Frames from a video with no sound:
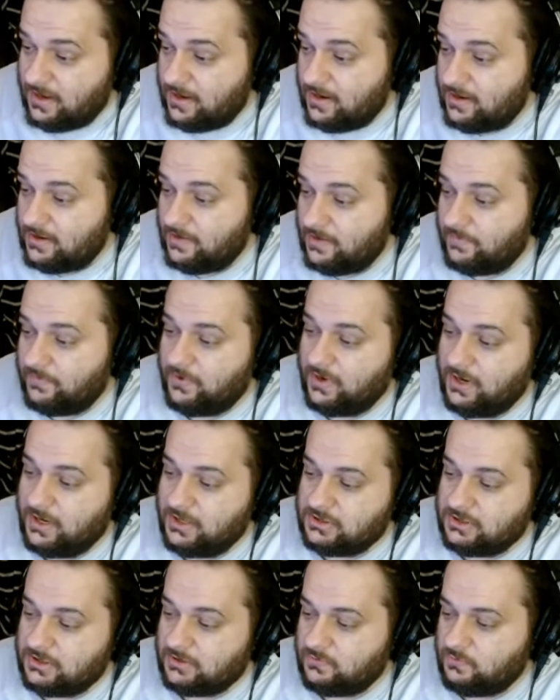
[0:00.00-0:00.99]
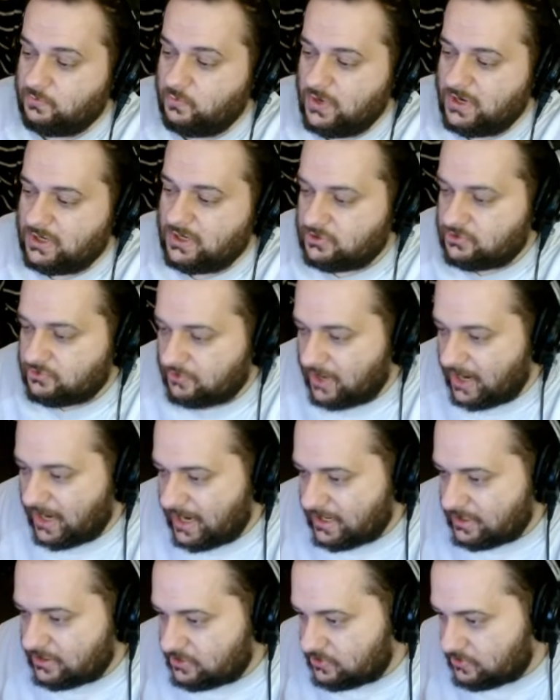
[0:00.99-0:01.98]
in the project, we
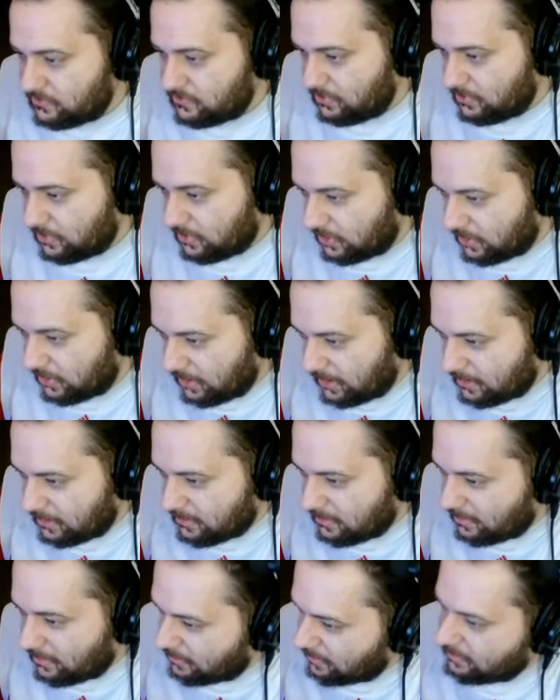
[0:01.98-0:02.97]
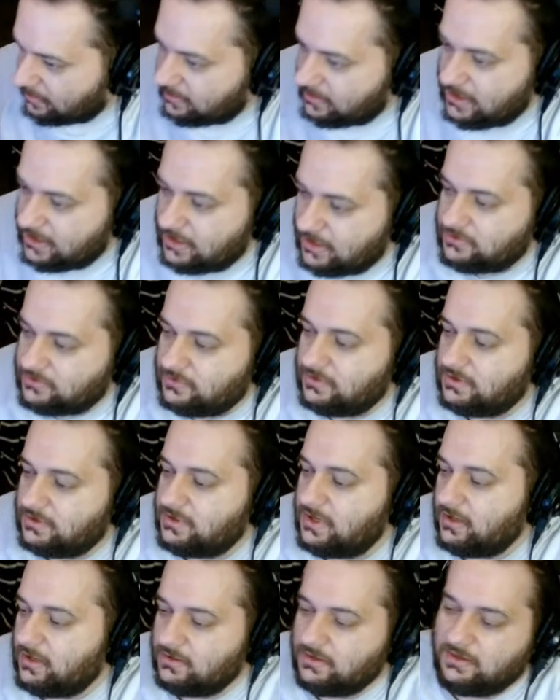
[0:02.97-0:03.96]
tried to link art, nature,
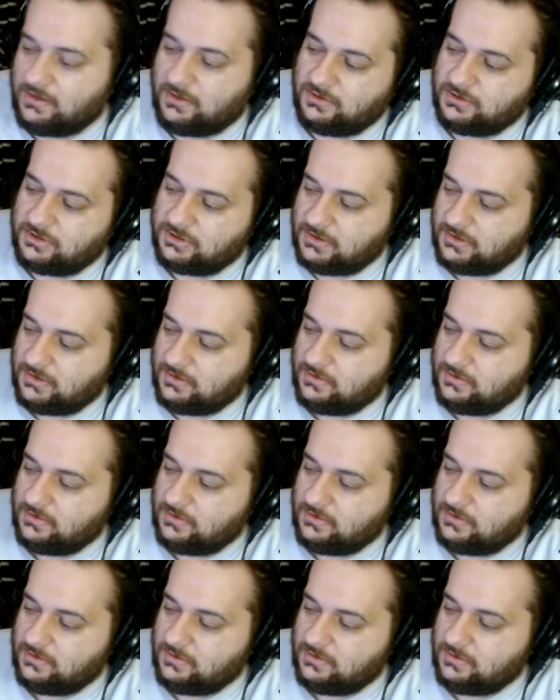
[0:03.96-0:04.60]
and technology.